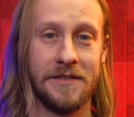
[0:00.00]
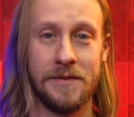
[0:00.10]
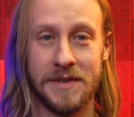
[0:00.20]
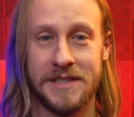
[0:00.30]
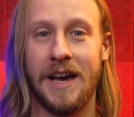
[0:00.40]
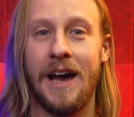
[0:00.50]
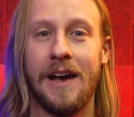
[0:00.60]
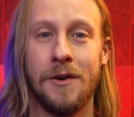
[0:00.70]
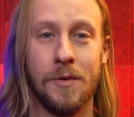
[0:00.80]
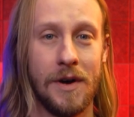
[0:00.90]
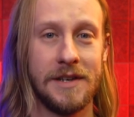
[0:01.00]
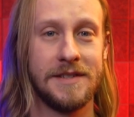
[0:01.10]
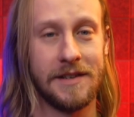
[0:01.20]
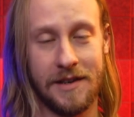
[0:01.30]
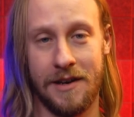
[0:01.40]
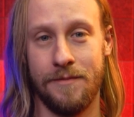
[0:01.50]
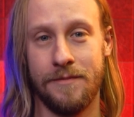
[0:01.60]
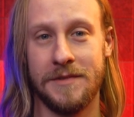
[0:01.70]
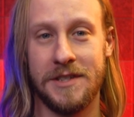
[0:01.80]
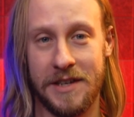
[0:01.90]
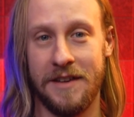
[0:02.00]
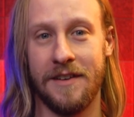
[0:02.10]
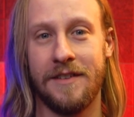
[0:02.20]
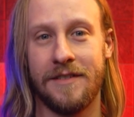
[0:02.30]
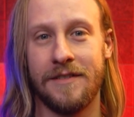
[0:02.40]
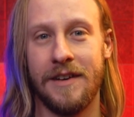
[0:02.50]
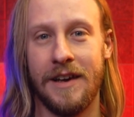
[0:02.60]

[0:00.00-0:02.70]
of the Messiah who was to come, Jesus.